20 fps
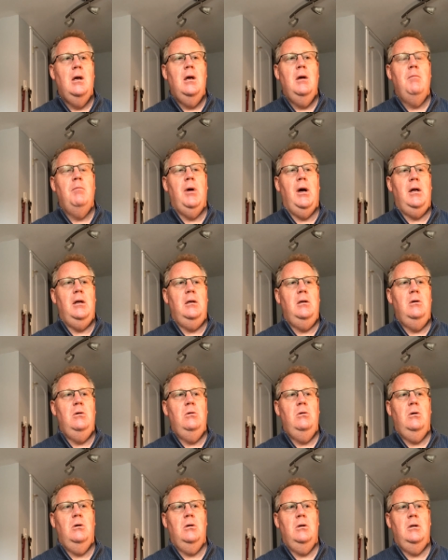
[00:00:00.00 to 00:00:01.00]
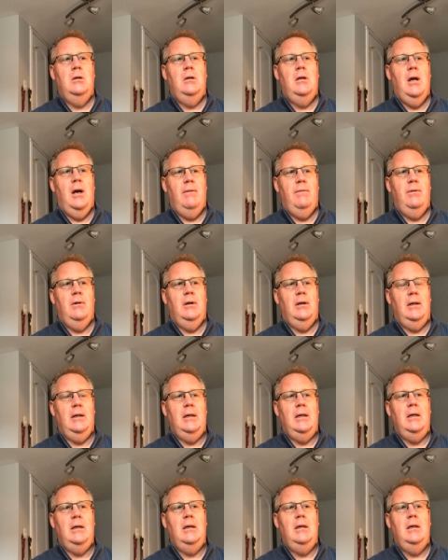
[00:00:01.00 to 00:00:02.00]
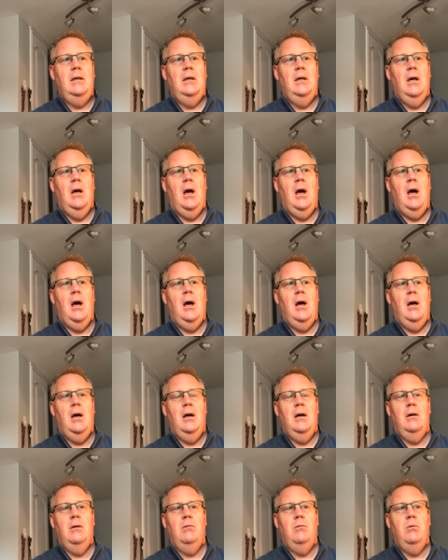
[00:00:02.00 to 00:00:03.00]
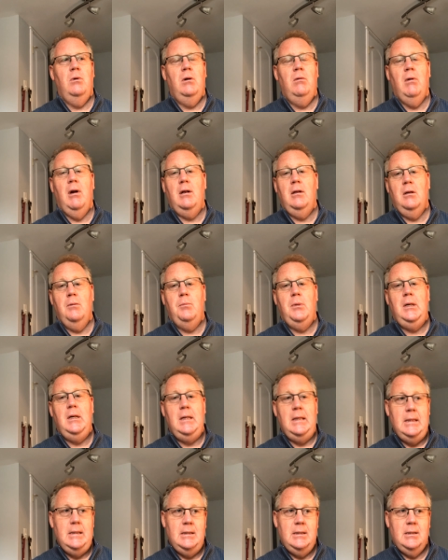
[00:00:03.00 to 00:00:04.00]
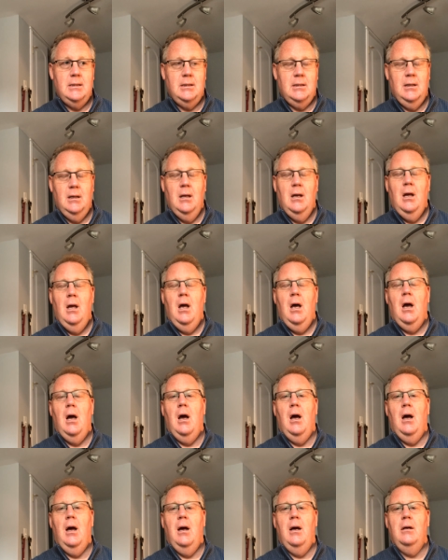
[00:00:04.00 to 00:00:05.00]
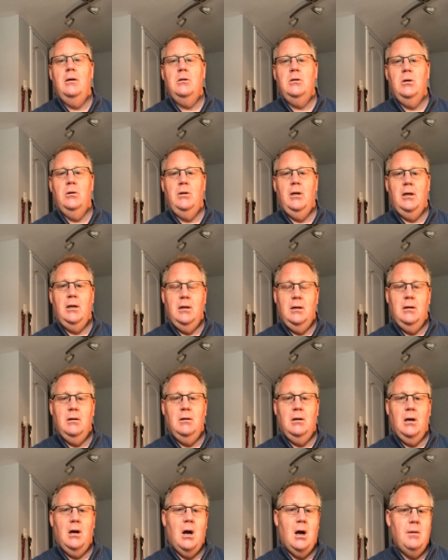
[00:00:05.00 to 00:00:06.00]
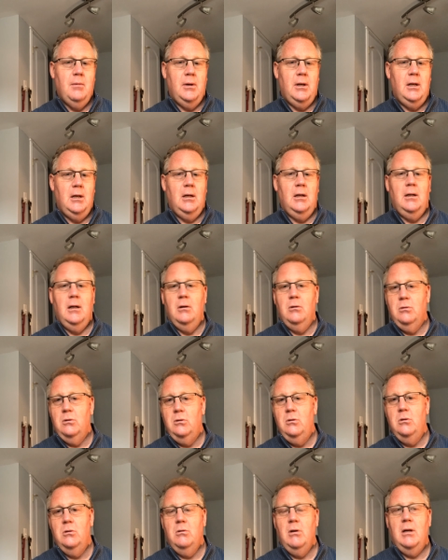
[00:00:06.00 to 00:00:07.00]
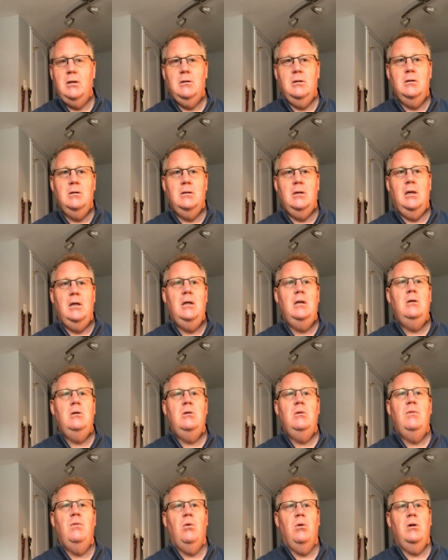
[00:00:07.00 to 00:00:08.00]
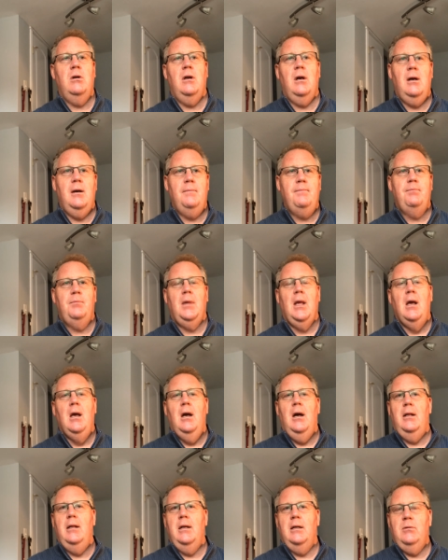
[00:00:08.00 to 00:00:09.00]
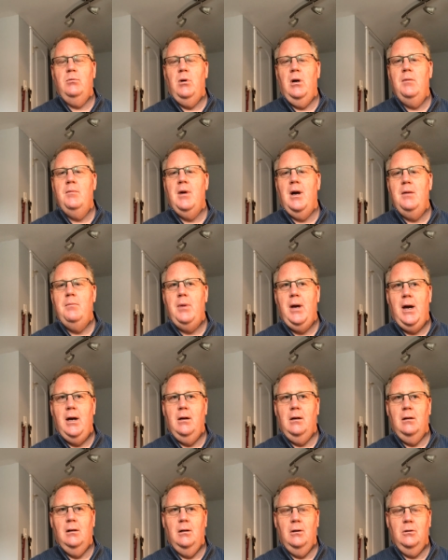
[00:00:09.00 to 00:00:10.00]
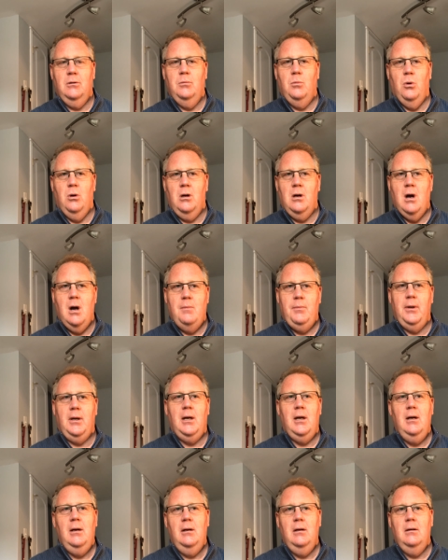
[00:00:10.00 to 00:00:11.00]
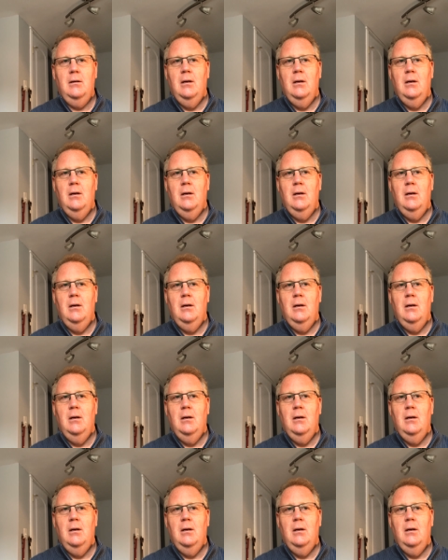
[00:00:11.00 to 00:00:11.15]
but you could definitely rewrite the piece so that it accommodated those two stresses in 2/4 time. And that's why My Paddle looks more complicated.